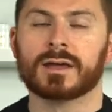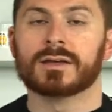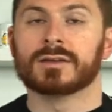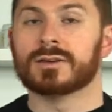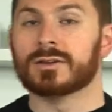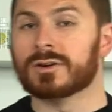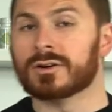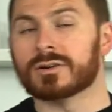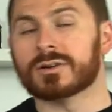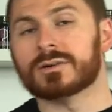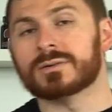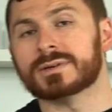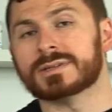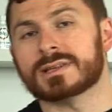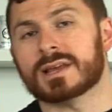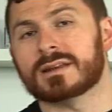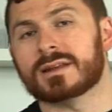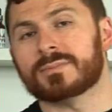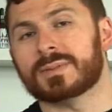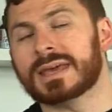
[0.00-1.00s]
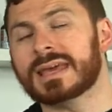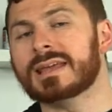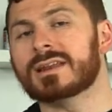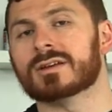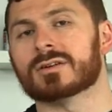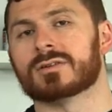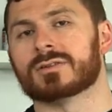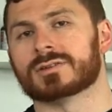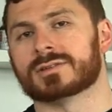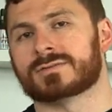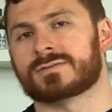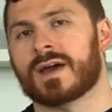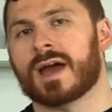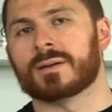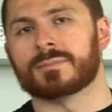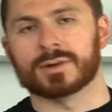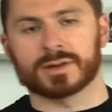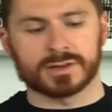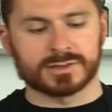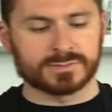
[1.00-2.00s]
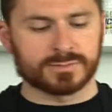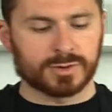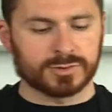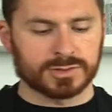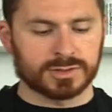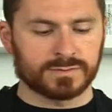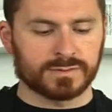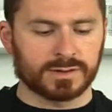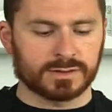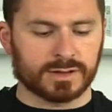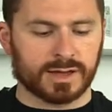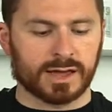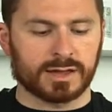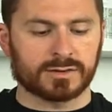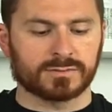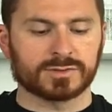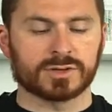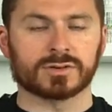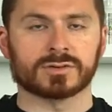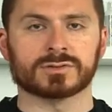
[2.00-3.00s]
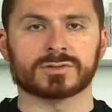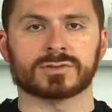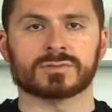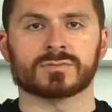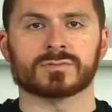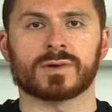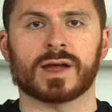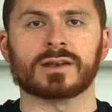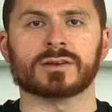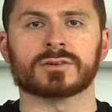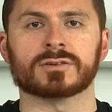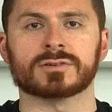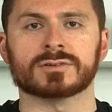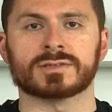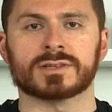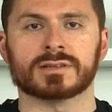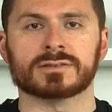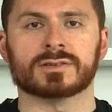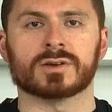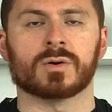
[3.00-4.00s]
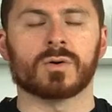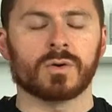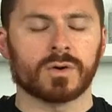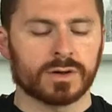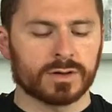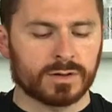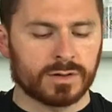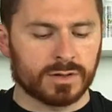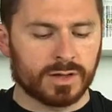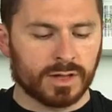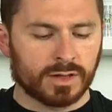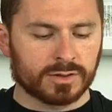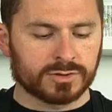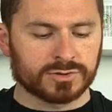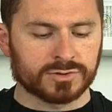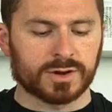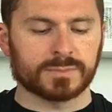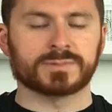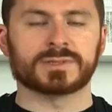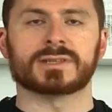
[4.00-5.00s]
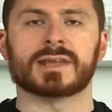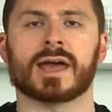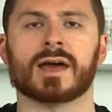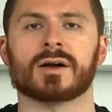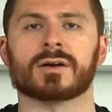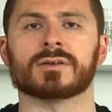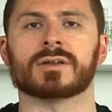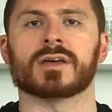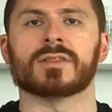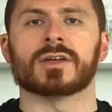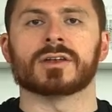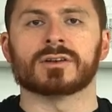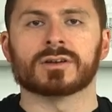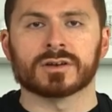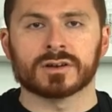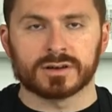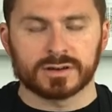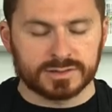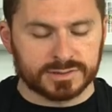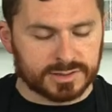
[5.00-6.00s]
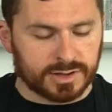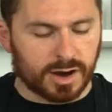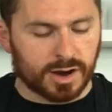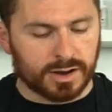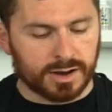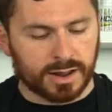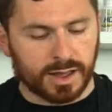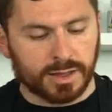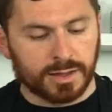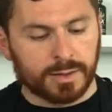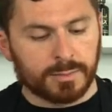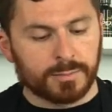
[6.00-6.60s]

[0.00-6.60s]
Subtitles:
You don't always end up eating all this fat because most of it kind of renders into oil, drips down, and then you're gonna discard it.